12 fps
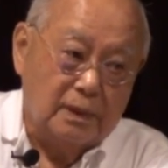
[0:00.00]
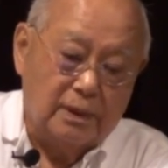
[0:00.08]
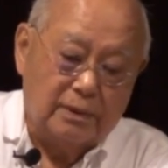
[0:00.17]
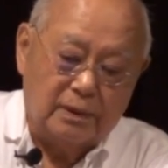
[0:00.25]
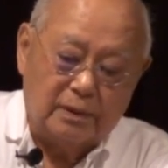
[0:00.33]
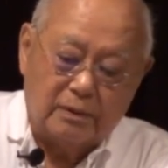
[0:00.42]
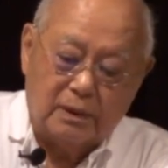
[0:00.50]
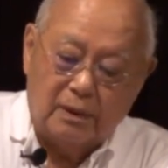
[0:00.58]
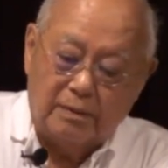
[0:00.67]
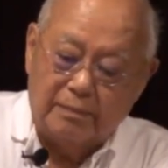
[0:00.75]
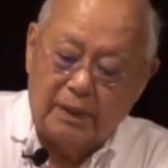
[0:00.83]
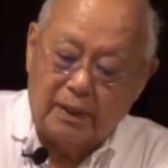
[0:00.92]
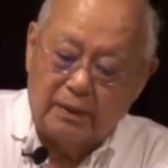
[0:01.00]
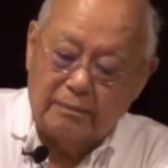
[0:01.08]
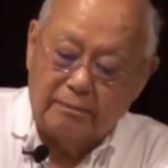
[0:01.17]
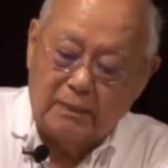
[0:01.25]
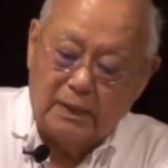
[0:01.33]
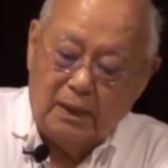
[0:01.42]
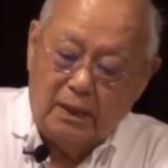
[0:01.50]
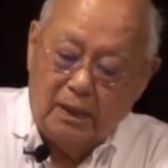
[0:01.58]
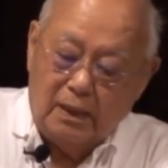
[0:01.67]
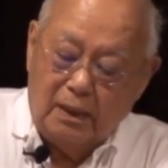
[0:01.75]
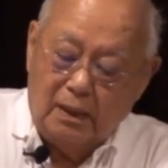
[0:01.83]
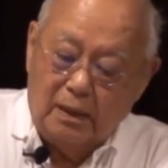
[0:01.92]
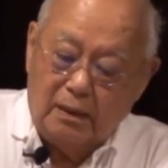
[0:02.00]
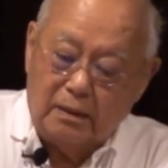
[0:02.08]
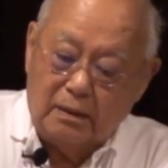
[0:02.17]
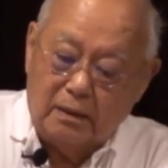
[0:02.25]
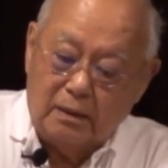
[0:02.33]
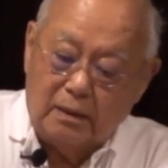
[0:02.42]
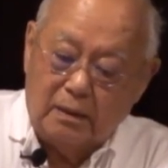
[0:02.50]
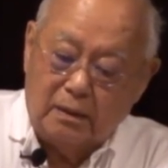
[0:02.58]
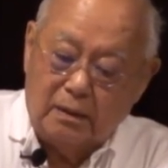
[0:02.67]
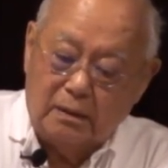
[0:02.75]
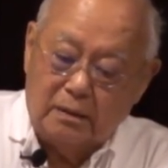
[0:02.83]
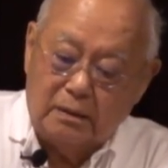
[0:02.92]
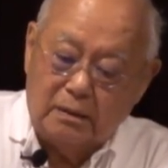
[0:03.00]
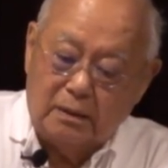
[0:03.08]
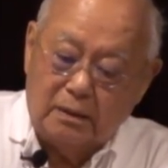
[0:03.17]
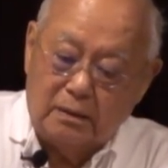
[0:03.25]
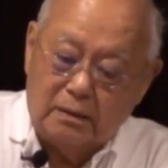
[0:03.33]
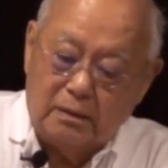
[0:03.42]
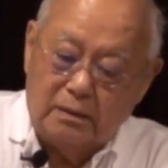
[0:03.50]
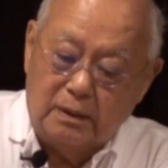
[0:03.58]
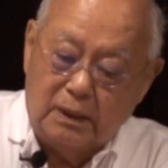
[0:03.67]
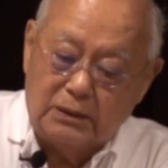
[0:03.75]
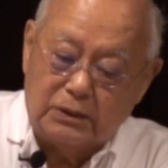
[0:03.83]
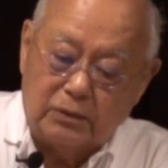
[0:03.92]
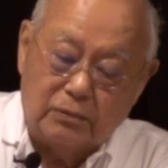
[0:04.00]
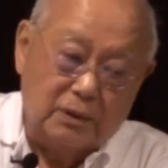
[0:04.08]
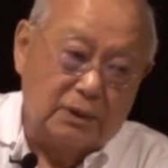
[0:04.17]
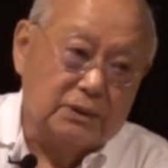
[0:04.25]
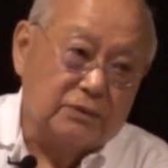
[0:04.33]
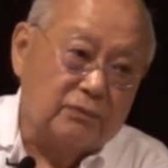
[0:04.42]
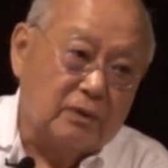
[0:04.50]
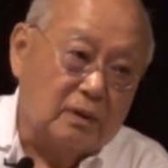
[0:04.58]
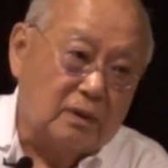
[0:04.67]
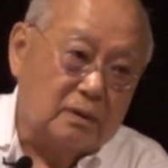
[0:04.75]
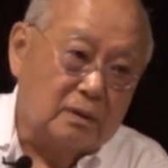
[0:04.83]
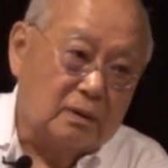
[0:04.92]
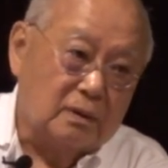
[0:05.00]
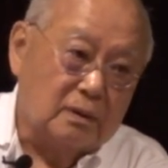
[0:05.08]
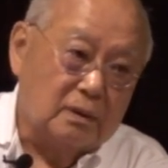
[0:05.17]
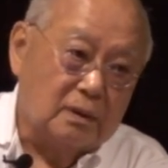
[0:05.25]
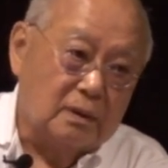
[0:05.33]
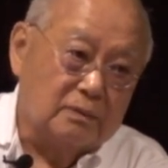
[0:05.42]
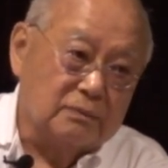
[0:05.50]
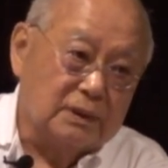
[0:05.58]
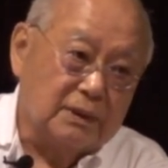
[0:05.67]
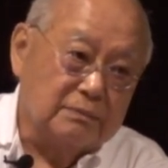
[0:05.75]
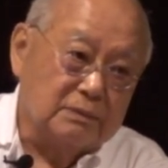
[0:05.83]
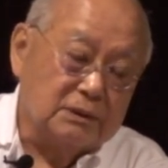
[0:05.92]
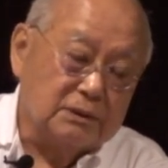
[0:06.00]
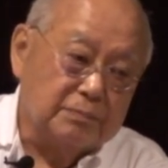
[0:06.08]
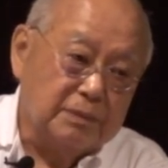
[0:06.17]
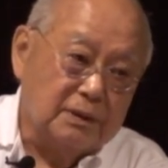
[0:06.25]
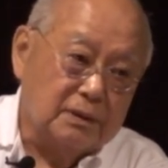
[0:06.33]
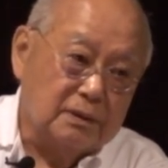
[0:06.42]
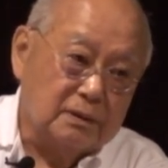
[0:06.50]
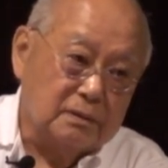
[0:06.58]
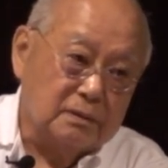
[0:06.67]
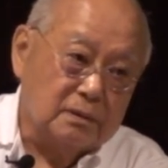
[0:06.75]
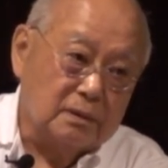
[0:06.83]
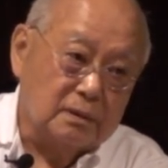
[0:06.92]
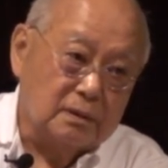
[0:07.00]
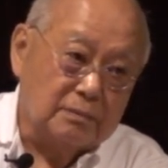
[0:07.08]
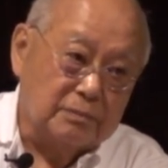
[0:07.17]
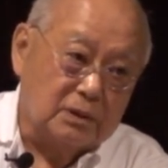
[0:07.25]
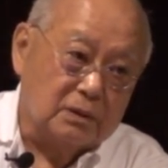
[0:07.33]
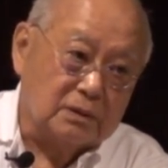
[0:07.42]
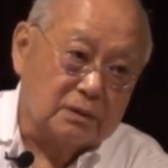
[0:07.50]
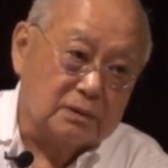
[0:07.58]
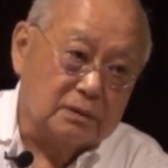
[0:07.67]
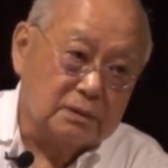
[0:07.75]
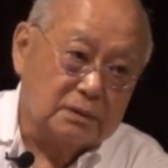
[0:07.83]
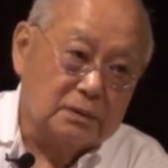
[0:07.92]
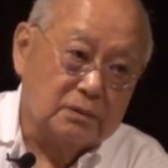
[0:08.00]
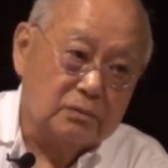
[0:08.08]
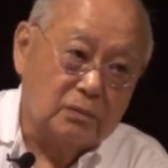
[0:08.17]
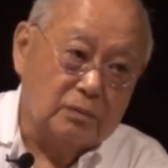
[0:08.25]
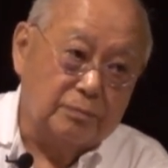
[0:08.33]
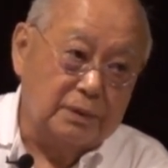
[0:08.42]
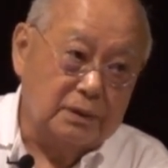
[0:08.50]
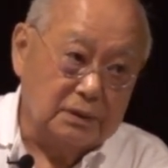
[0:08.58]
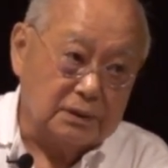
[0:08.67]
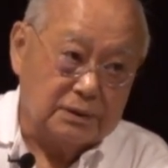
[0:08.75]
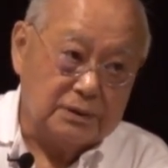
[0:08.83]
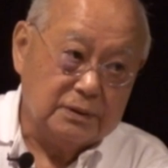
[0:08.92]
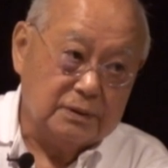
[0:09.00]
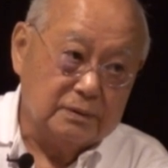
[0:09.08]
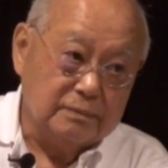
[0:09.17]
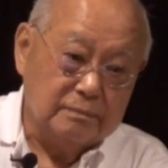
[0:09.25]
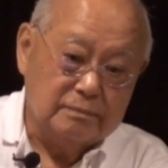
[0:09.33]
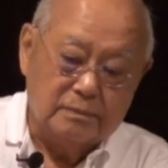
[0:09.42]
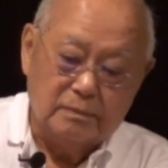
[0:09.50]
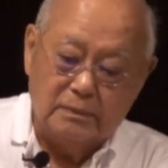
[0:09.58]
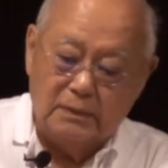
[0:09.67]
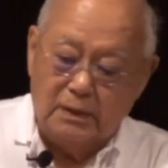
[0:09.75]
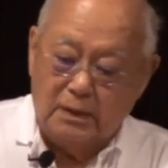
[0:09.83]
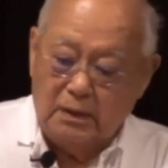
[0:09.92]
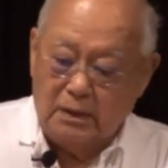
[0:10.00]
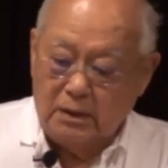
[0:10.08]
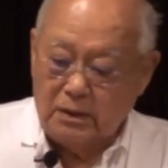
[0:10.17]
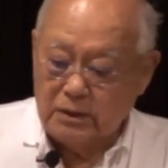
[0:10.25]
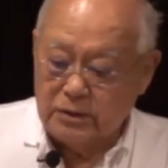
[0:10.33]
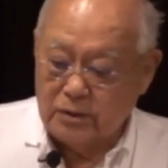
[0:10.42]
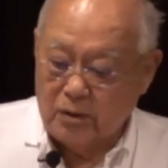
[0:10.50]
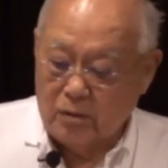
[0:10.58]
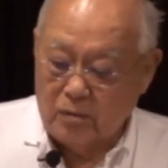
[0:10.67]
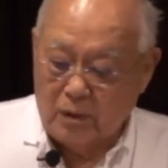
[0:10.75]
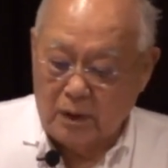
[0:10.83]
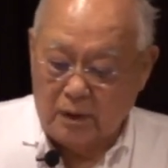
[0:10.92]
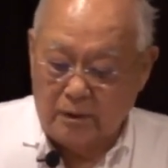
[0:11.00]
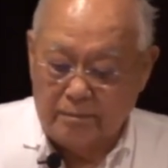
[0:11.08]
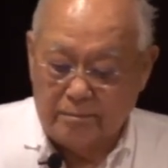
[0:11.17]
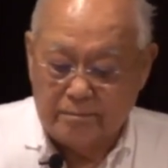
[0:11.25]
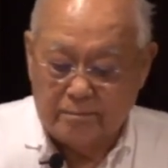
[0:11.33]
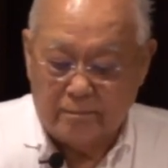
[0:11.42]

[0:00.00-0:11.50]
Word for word: area of combat. And the, the natural reservoir of Japanese speaking uh, Americans would be us. So um,